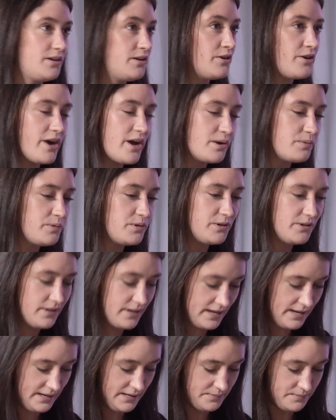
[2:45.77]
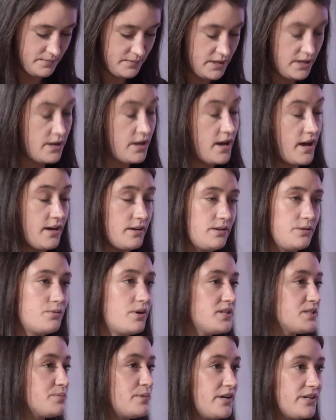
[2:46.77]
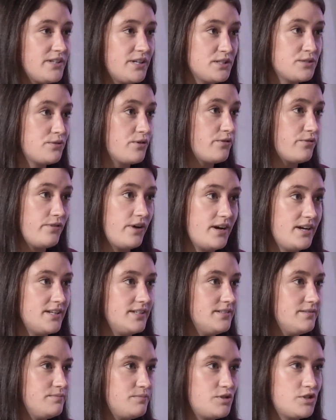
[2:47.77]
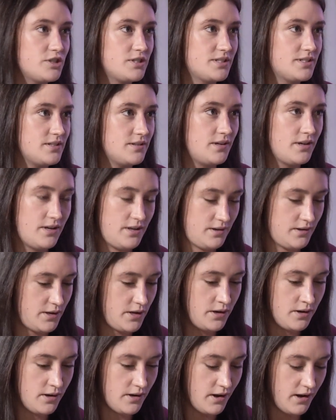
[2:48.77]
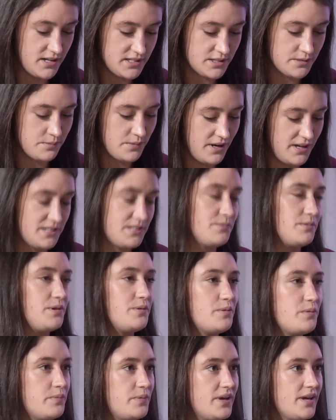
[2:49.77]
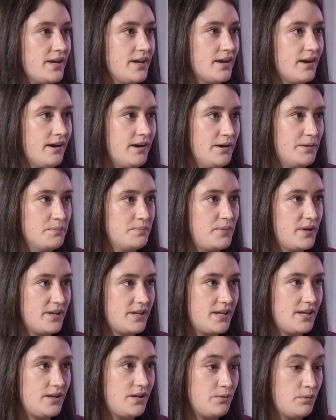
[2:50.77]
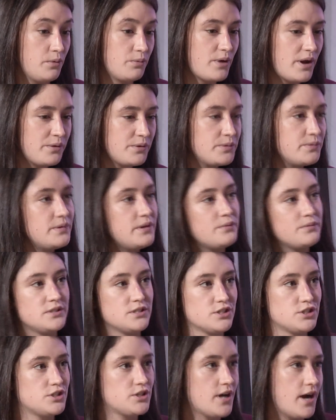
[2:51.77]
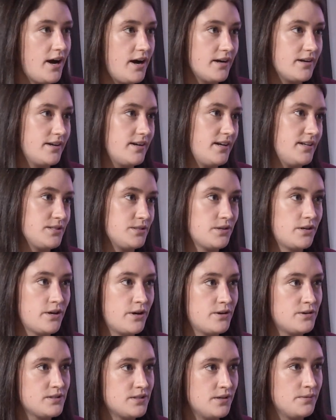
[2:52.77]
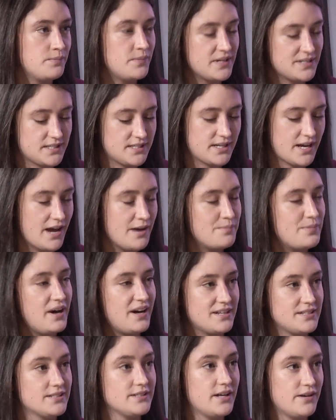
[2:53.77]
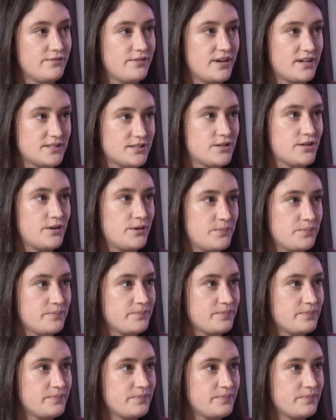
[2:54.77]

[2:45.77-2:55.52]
Incredible. He runs marathons for fun, just an awesome human being. But he will run with me and we just talk as it goes, and it makes the time pass a lot faster.